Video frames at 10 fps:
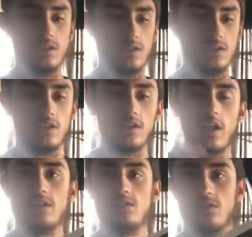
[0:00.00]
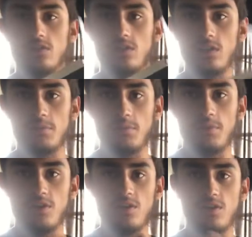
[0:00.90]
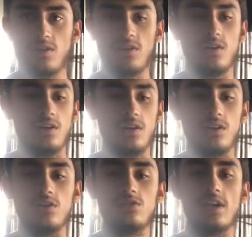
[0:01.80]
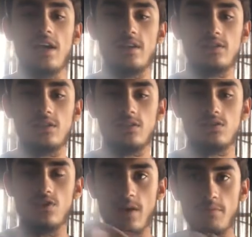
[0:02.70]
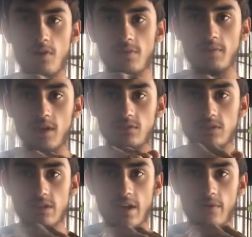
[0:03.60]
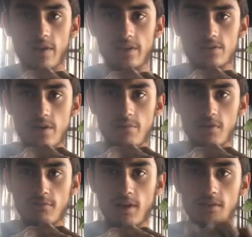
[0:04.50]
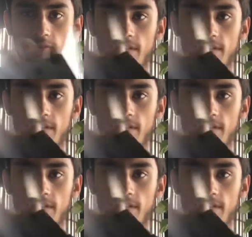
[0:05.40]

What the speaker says: It's a nice little clip up here. You could use that as a tripod mount, DIY tripod mount.